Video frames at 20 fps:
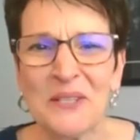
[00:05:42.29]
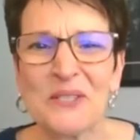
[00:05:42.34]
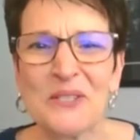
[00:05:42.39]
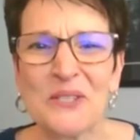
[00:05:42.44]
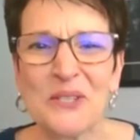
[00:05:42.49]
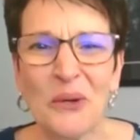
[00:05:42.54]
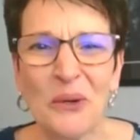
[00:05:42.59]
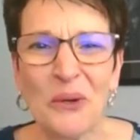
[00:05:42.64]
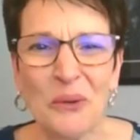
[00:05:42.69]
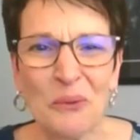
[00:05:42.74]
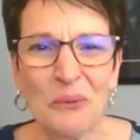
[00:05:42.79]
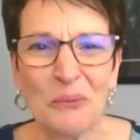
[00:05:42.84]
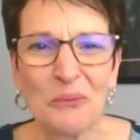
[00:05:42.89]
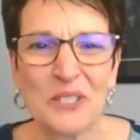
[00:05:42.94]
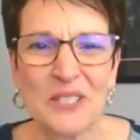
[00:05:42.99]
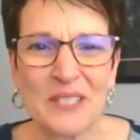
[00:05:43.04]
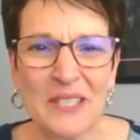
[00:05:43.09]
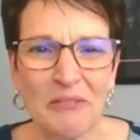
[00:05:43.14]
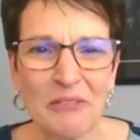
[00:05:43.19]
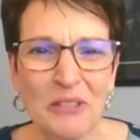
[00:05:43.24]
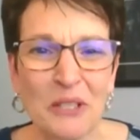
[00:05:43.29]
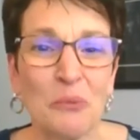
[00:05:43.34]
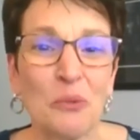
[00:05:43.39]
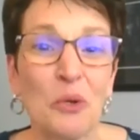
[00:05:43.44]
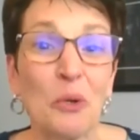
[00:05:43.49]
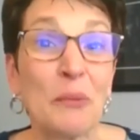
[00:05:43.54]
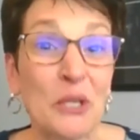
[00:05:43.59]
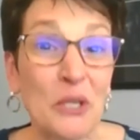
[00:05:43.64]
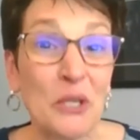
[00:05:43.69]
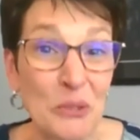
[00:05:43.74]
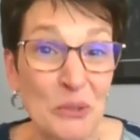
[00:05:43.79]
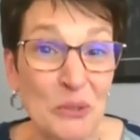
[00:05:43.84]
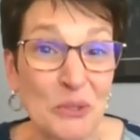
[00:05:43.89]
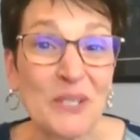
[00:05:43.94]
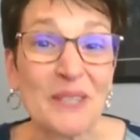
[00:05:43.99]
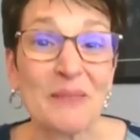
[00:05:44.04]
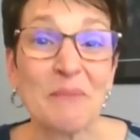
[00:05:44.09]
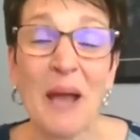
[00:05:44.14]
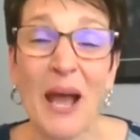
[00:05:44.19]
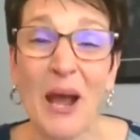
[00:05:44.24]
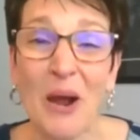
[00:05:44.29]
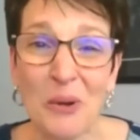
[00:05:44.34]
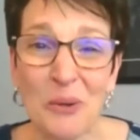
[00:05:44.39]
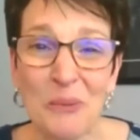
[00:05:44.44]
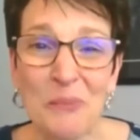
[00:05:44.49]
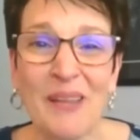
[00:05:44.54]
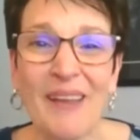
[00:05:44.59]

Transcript: So definitely we'll be using Power